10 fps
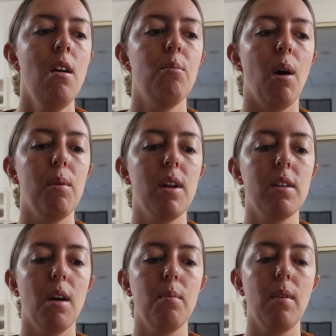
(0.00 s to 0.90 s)
But we
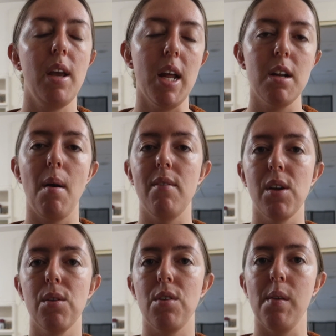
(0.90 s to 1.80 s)
ended up, he ended up
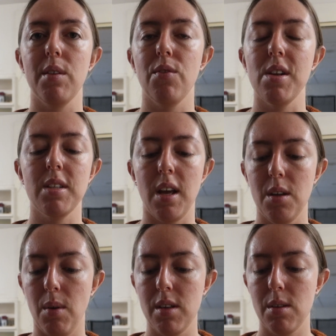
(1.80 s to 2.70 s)
having a good time with his friends
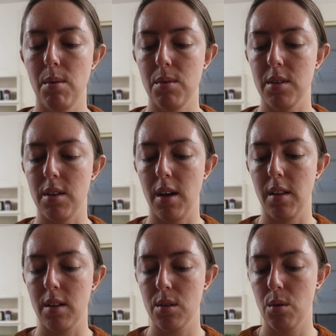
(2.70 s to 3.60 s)
anyway. So we were just like,
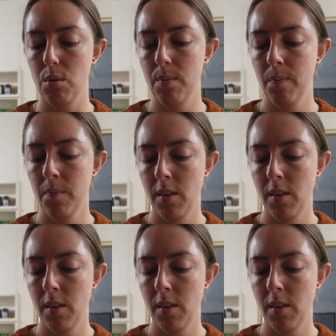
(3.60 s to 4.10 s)
that's cool.